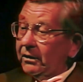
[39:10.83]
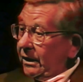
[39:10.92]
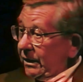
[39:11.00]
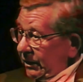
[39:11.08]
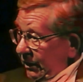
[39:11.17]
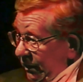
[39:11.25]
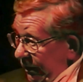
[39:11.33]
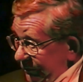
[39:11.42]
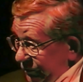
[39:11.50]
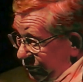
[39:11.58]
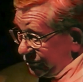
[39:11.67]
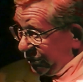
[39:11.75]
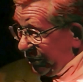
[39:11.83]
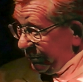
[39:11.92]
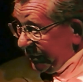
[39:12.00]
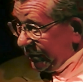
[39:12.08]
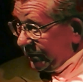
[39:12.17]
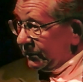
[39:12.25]
So I
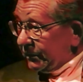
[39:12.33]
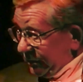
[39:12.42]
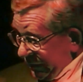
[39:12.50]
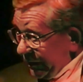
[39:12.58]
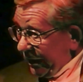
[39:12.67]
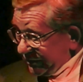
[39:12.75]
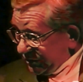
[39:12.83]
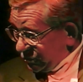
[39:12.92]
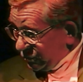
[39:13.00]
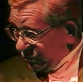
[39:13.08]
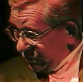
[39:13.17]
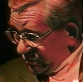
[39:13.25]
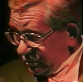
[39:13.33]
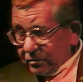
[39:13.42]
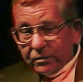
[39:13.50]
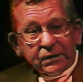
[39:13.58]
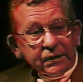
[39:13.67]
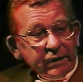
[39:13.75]
took German in high
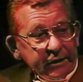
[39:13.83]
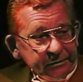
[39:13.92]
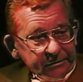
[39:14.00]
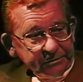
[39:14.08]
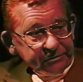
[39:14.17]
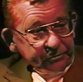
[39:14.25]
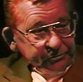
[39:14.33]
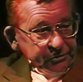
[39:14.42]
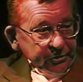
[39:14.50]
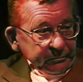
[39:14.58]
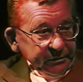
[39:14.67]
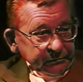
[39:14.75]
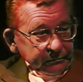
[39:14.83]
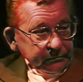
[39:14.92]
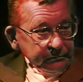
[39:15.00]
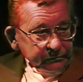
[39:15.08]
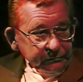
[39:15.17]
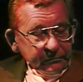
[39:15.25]
school. I understood
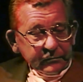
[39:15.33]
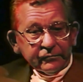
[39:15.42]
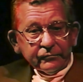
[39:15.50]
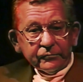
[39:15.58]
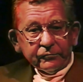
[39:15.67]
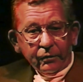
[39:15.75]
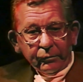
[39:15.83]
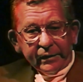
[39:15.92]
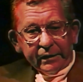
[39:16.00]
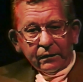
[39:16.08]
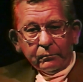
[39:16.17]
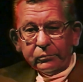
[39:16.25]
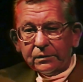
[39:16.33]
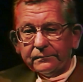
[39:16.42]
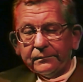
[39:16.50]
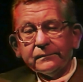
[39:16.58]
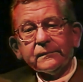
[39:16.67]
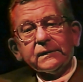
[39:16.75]
German growing
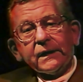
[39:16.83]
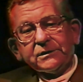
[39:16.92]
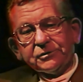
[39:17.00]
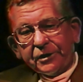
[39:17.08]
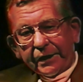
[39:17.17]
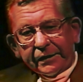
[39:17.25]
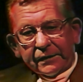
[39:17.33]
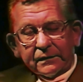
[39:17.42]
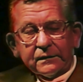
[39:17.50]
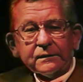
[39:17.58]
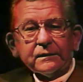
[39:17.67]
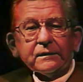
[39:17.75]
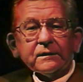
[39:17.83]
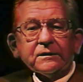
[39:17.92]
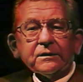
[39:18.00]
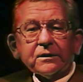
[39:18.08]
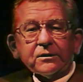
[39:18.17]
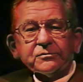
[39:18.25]
up and Czech.
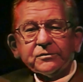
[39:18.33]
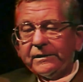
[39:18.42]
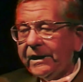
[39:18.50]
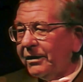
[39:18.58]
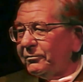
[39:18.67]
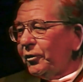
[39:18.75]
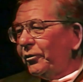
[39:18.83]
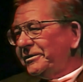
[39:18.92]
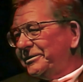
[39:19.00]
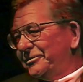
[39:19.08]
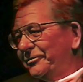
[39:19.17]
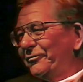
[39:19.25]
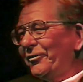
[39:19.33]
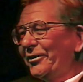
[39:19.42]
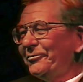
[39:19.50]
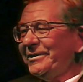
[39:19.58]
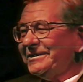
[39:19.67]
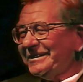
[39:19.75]
So now I'm going to
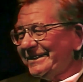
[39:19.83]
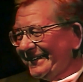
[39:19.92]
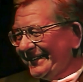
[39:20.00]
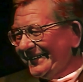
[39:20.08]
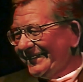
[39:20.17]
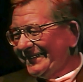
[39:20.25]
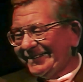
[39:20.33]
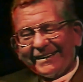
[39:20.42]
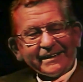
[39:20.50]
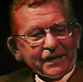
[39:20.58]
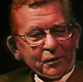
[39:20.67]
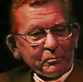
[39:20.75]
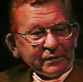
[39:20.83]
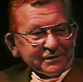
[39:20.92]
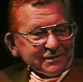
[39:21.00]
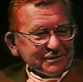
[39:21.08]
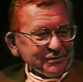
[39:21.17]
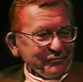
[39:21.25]
the Far East
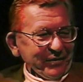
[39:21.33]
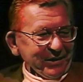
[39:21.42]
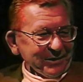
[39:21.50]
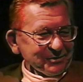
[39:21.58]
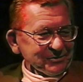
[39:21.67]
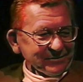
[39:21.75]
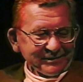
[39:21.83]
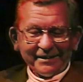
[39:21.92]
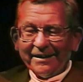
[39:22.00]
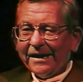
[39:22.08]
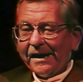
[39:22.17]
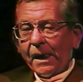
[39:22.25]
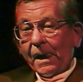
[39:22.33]
at a big disadvantage.